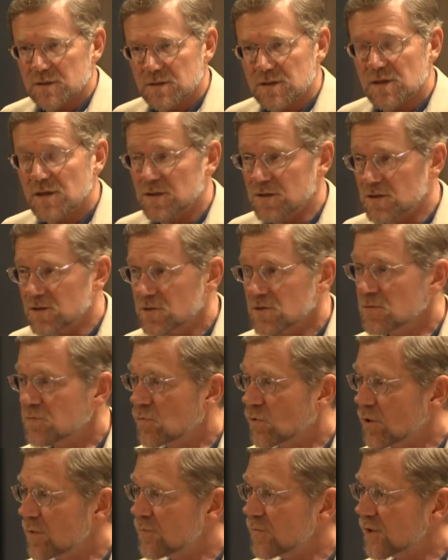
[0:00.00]
to consume
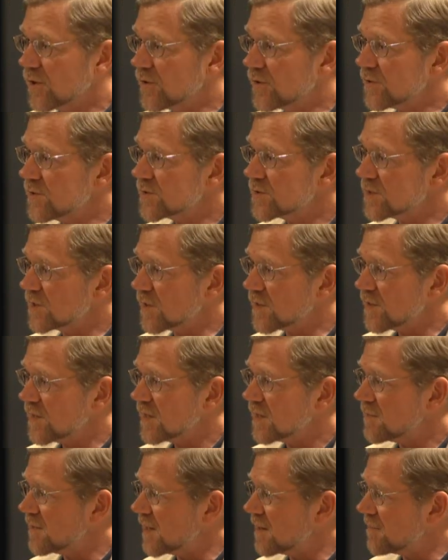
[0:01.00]
more produce and to
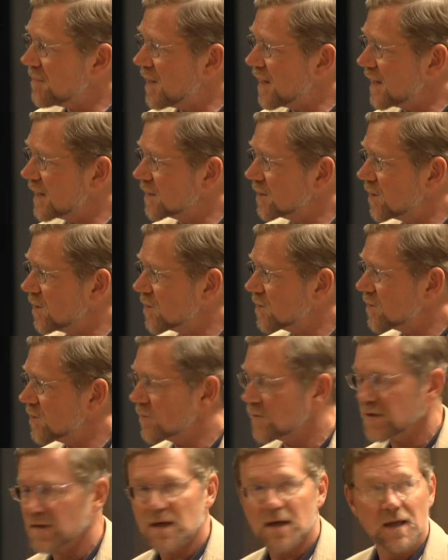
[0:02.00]
think about buying
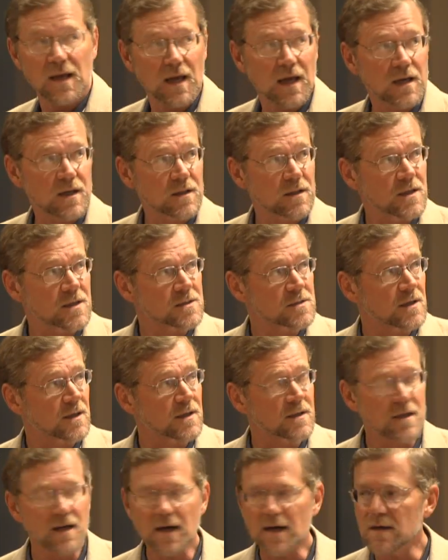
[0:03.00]
local when they can and things
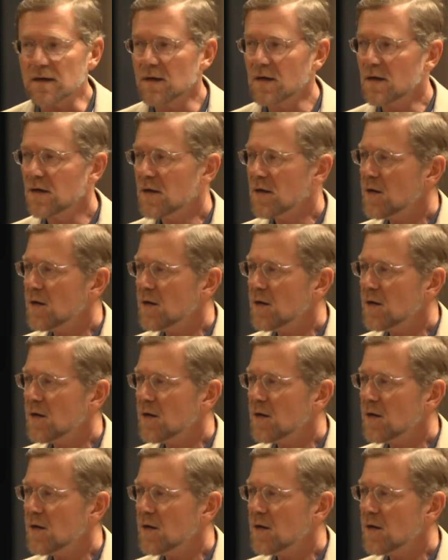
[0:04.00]
like that.